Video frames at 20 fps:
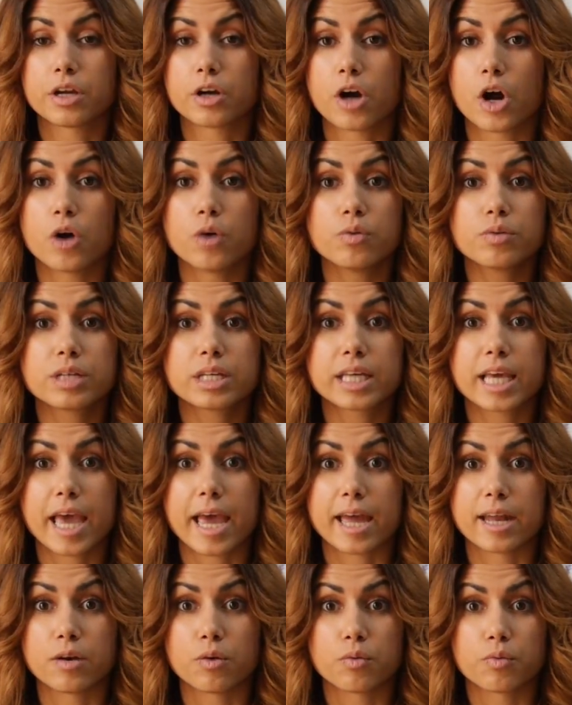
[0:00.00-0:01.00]
their own
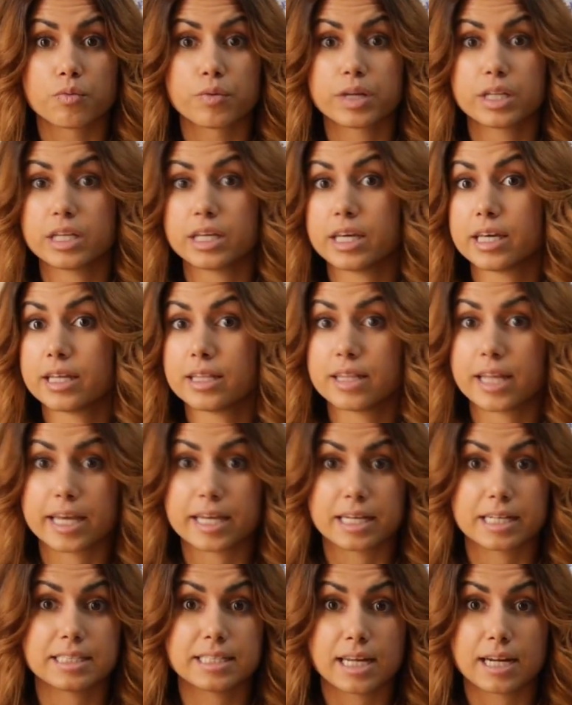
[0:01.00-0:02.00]
can really,
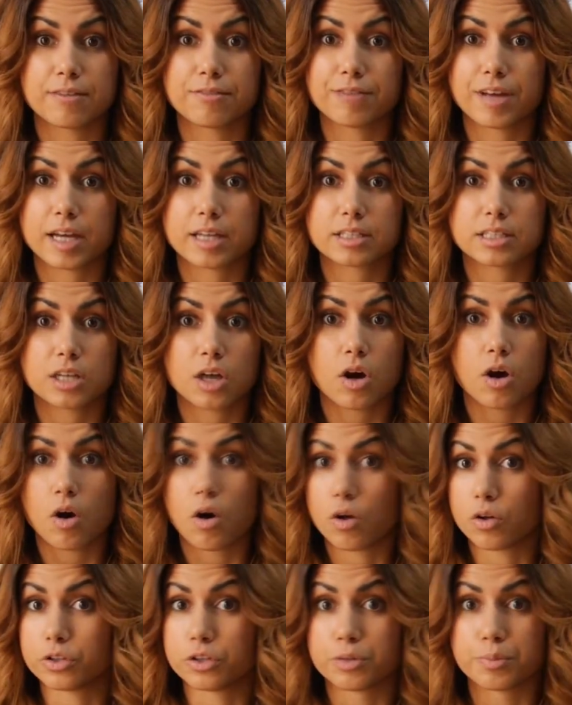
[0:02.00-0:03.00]
like I said, affect
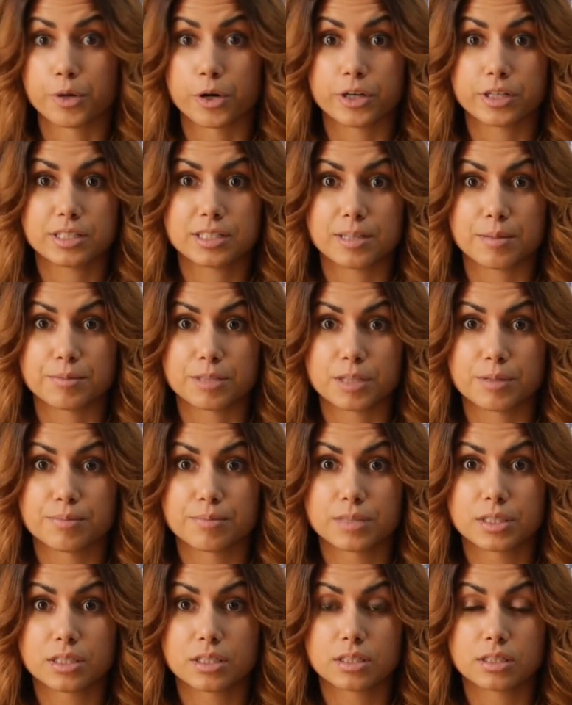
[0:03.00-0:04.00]
all your body
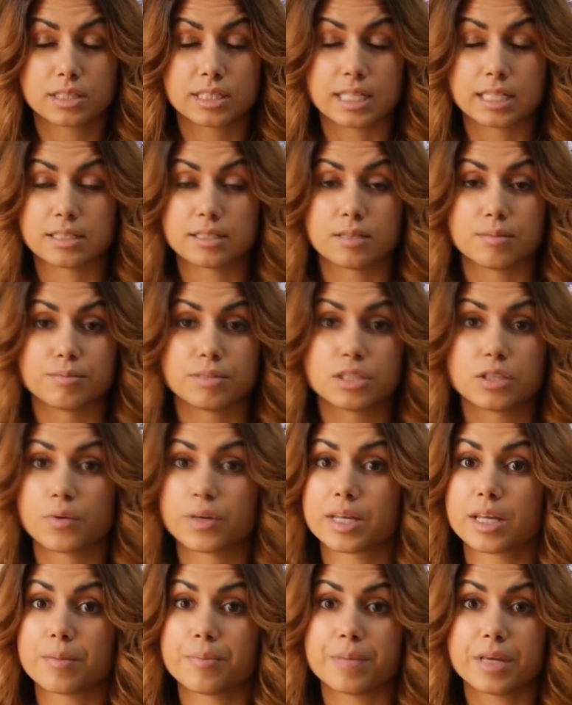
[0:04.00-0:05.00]
systems. So
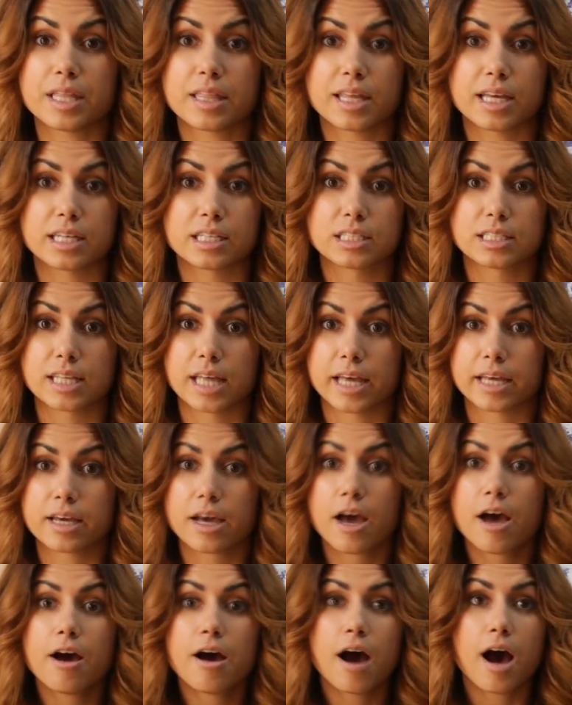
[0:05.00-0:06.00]
it can be things like
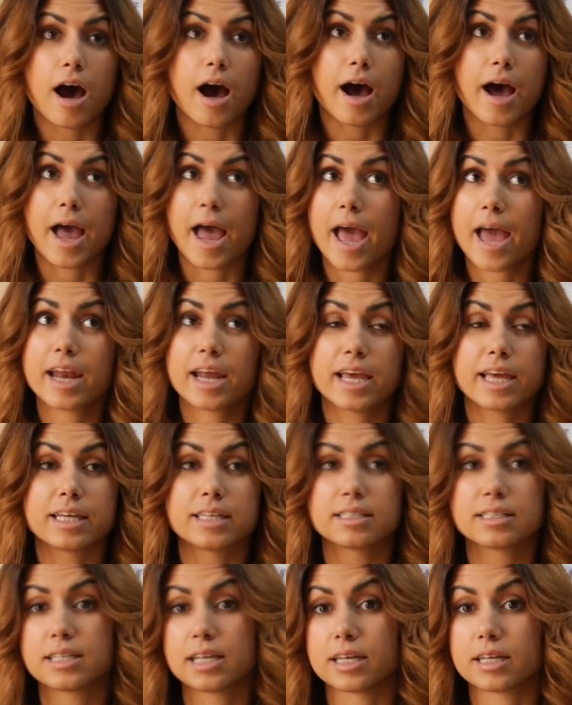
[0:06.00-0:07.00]

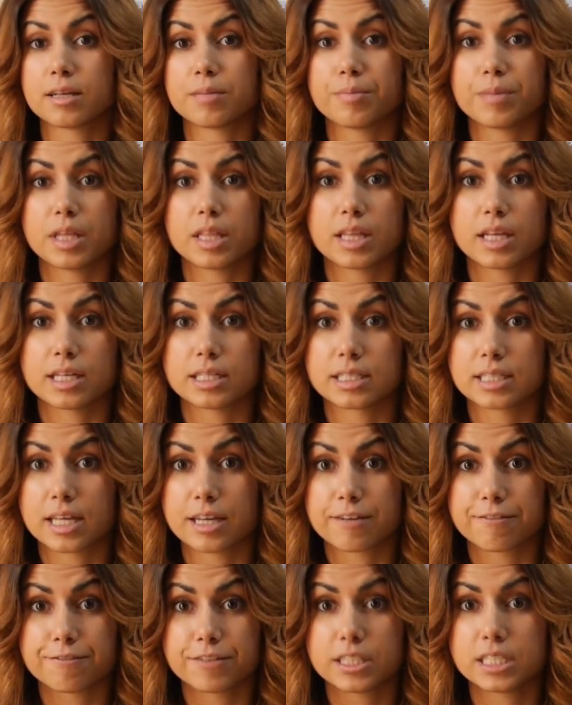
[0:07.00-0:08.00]
headaches, it can be things
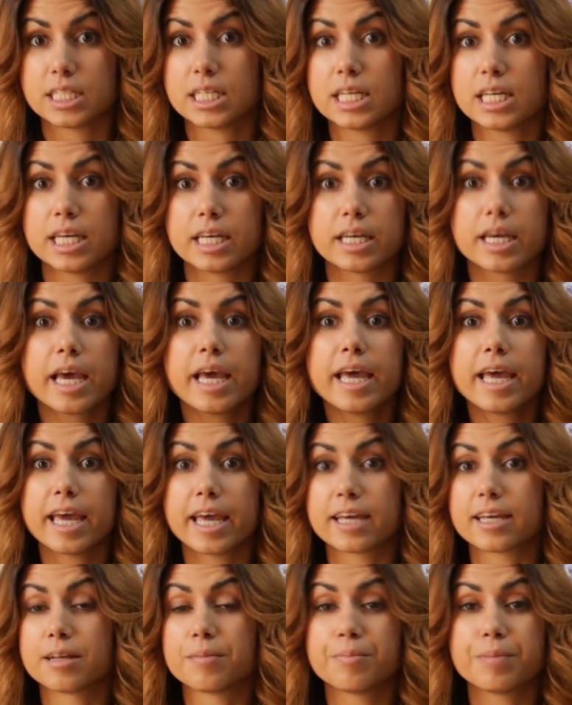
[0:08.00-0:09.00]
like fatigue,
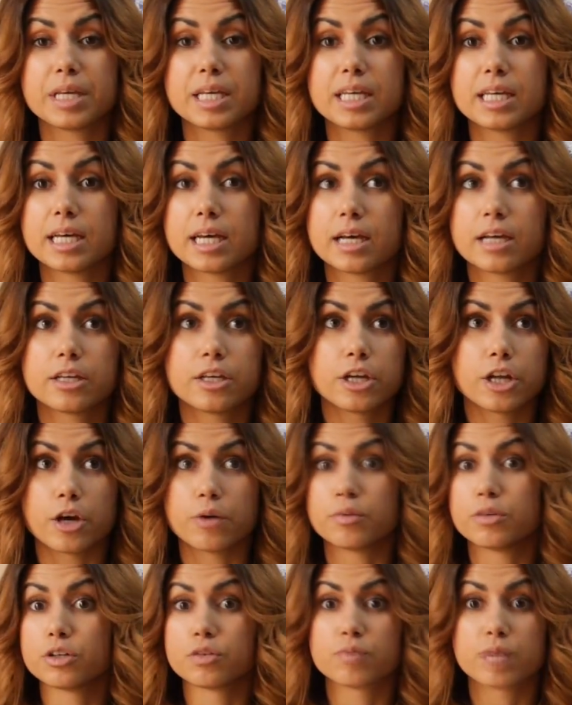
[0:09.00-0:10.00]
it can be,
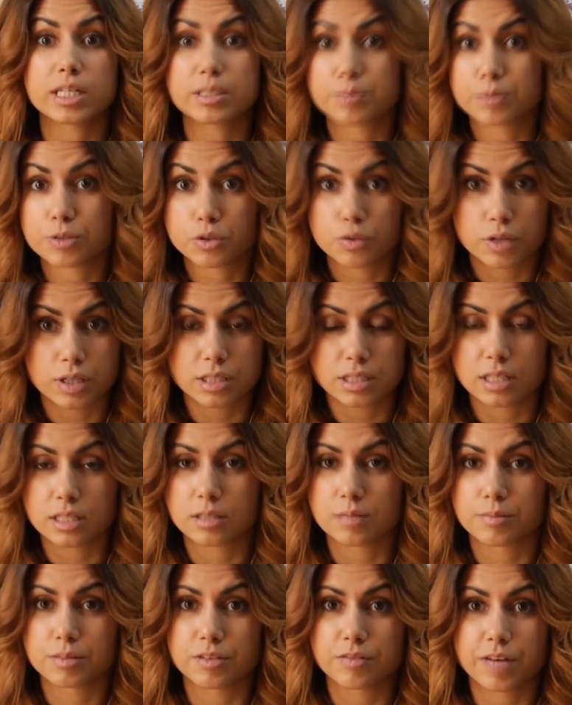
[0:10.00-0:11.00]
your respiratory
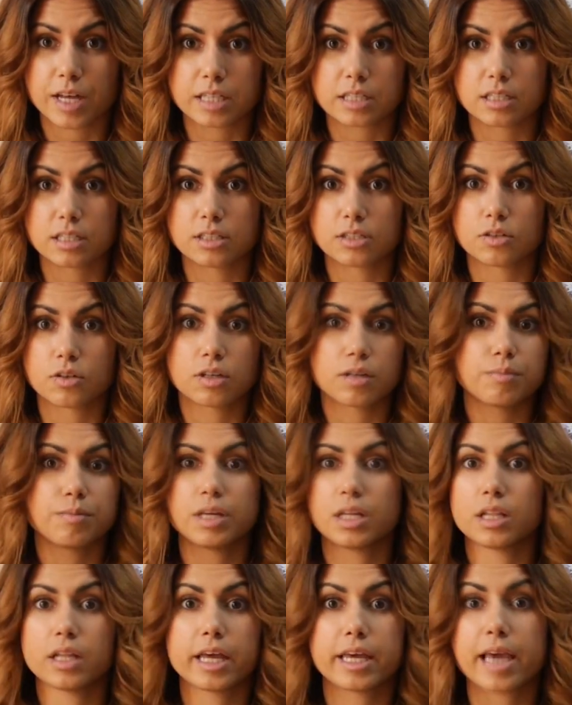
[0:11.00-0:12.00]
system's affected, so it can
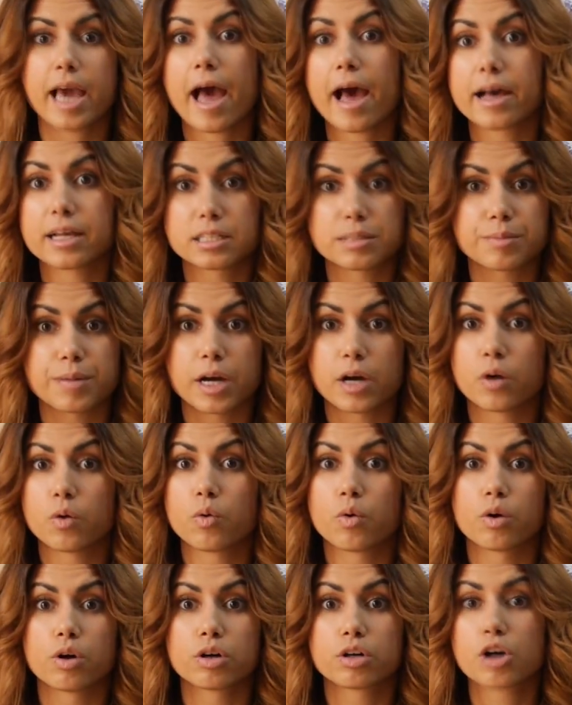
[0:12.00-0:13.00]
be like asthma
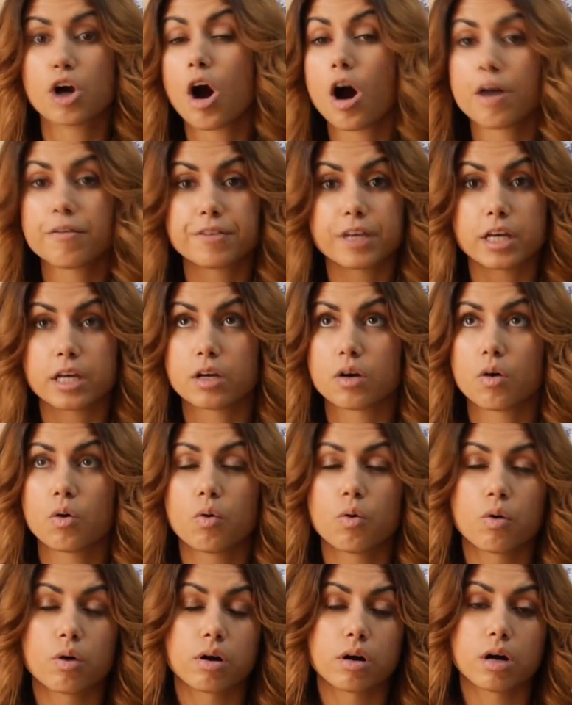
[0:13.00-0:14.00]
or coughing
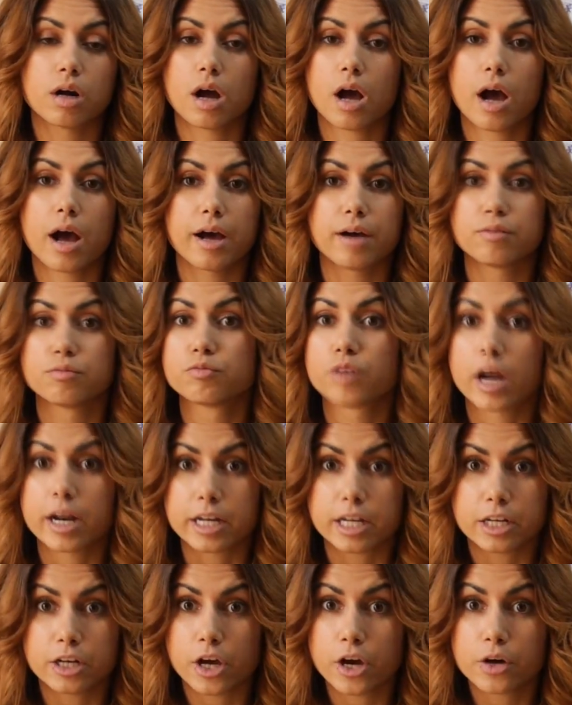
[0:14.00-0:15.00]
or
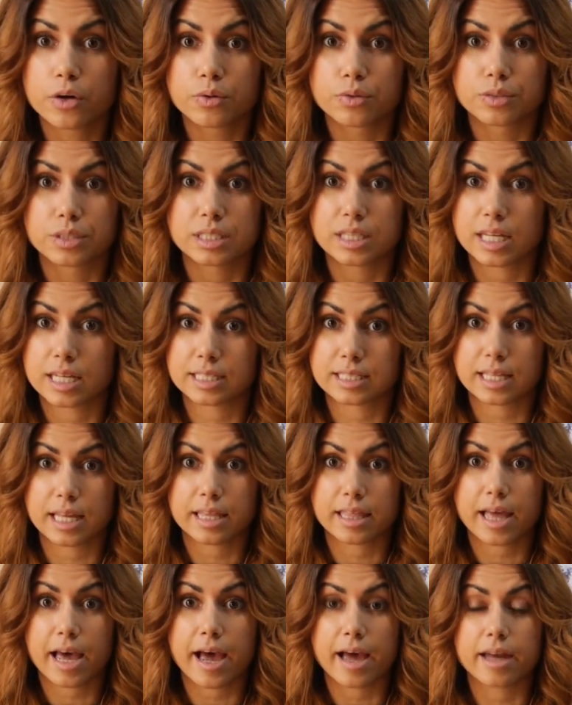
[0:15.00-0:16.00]
runny nose, things
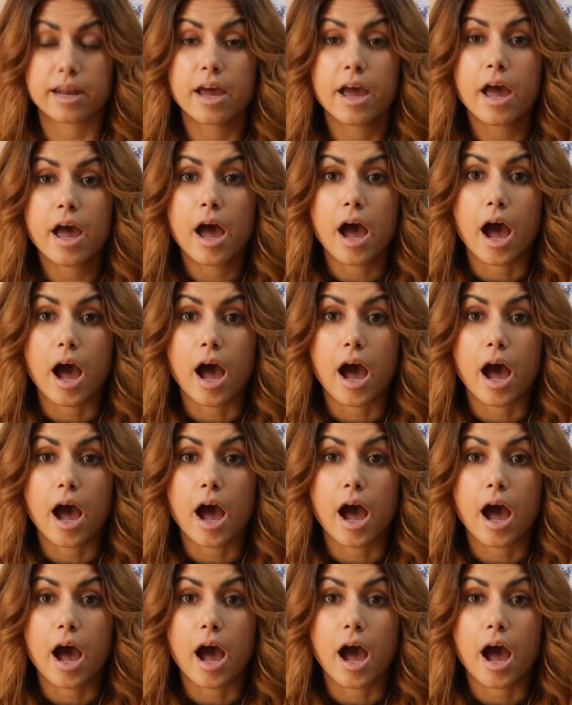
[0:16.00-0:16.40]
like that.